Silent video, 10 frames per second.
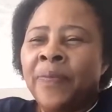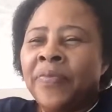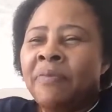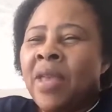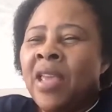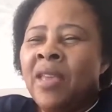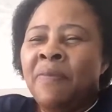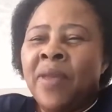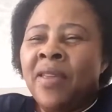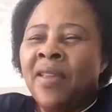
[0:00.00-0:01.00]

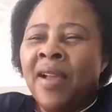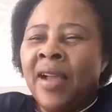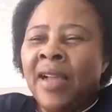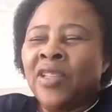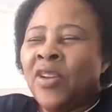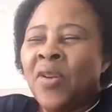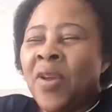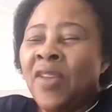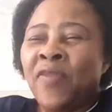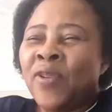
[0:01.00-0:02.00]
Maybe, I don't know
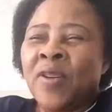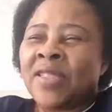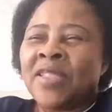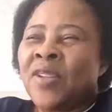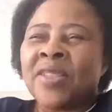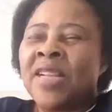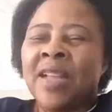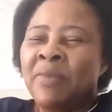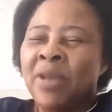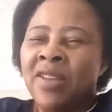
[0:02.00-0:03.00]
if Dr.
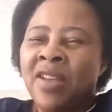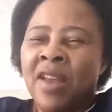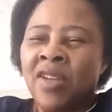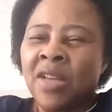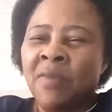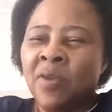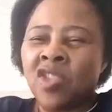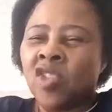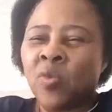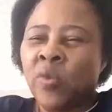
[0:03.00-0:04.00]
Dlamini, you're not supposed
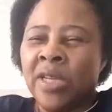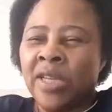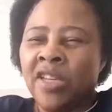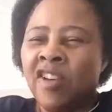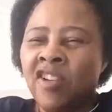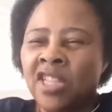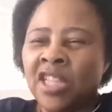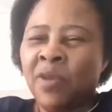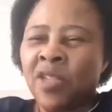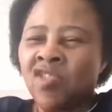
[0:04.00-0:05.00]
to speak. You're not
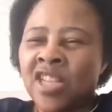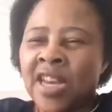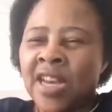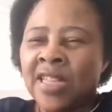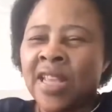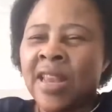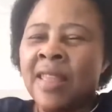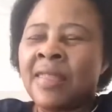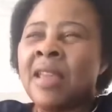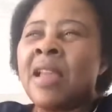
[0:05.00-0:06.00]
supposed to tell us
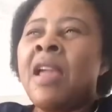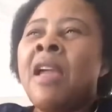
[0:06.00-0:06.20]
anything.